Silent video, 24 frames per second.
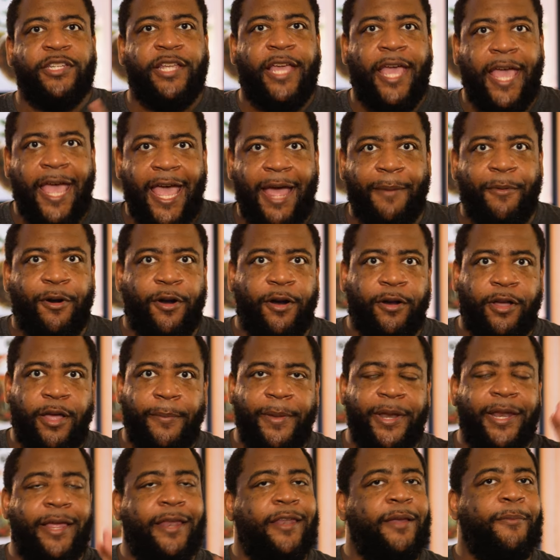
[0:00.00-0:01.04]
camera
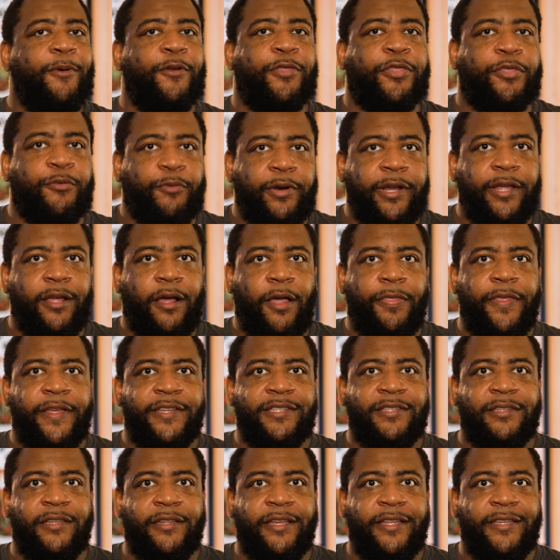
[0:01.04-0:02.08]
coming in number three on
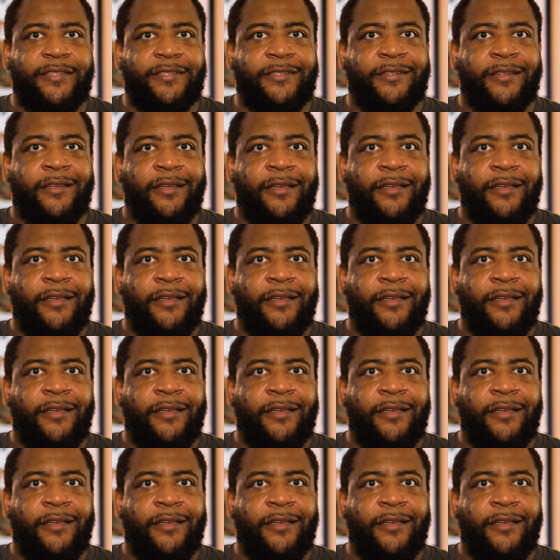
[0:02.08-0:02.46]
this list